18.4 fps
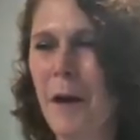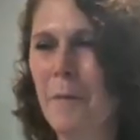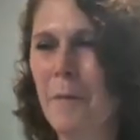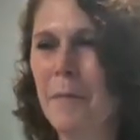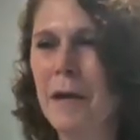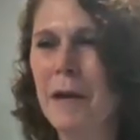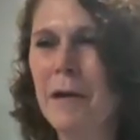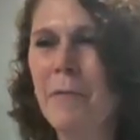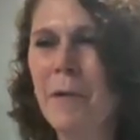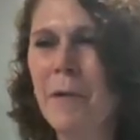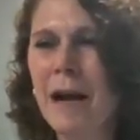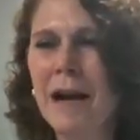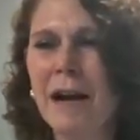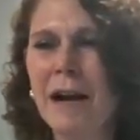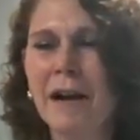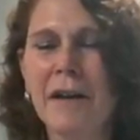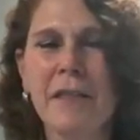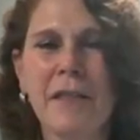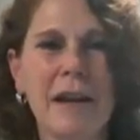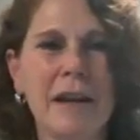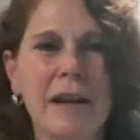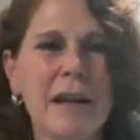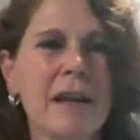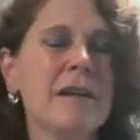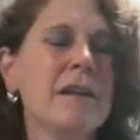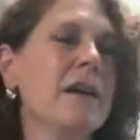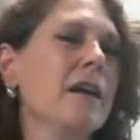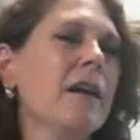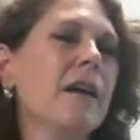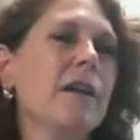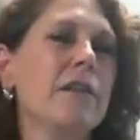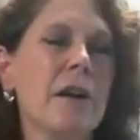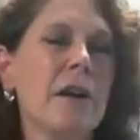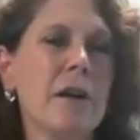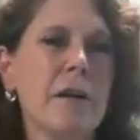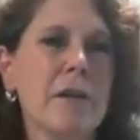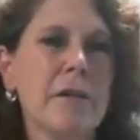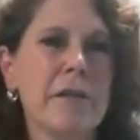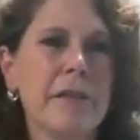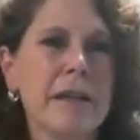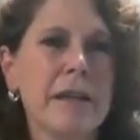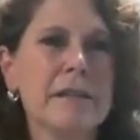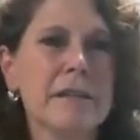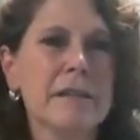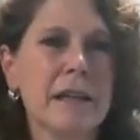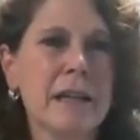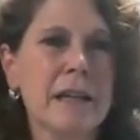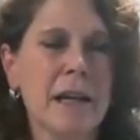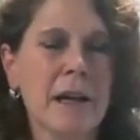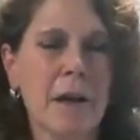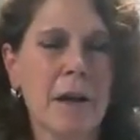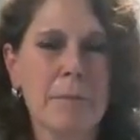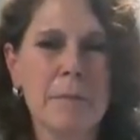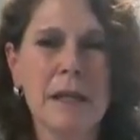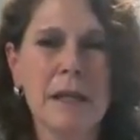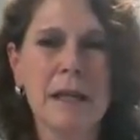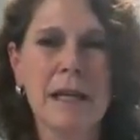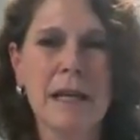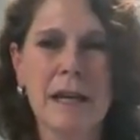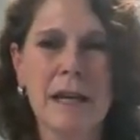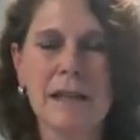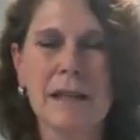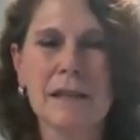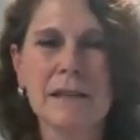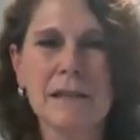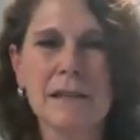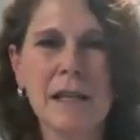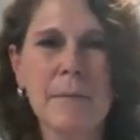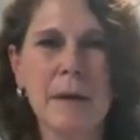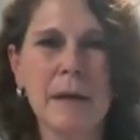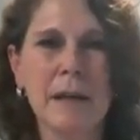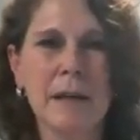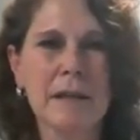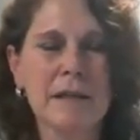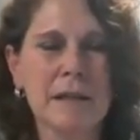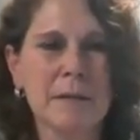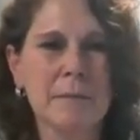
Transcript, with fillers: beware that, and there are things that can help mitigate that sleepiness.